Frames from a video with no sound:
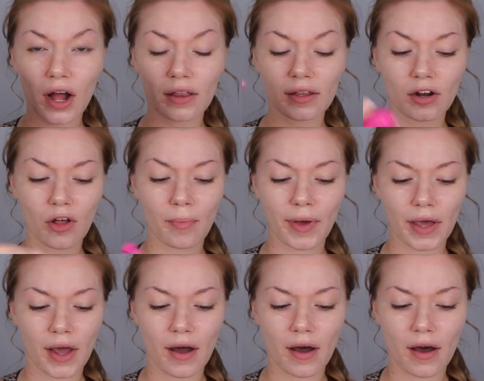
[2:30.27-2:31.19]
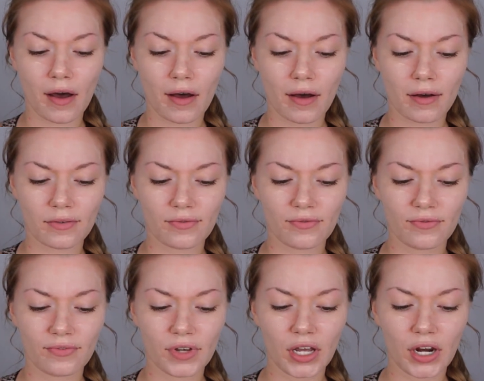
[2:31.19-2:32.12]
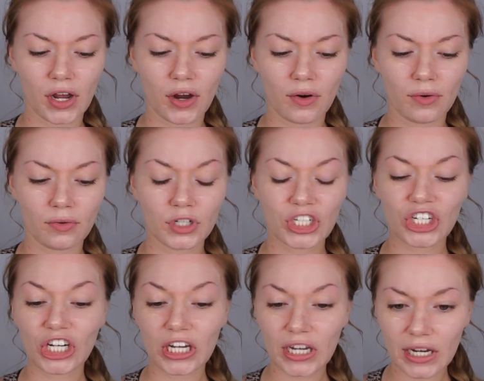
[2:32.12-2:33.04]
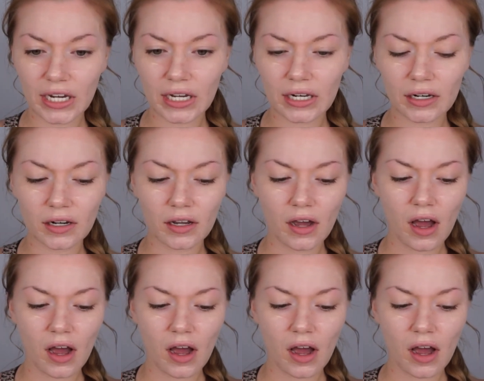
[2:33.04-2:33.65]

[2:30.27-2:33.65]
a little bit of, you know, sheen.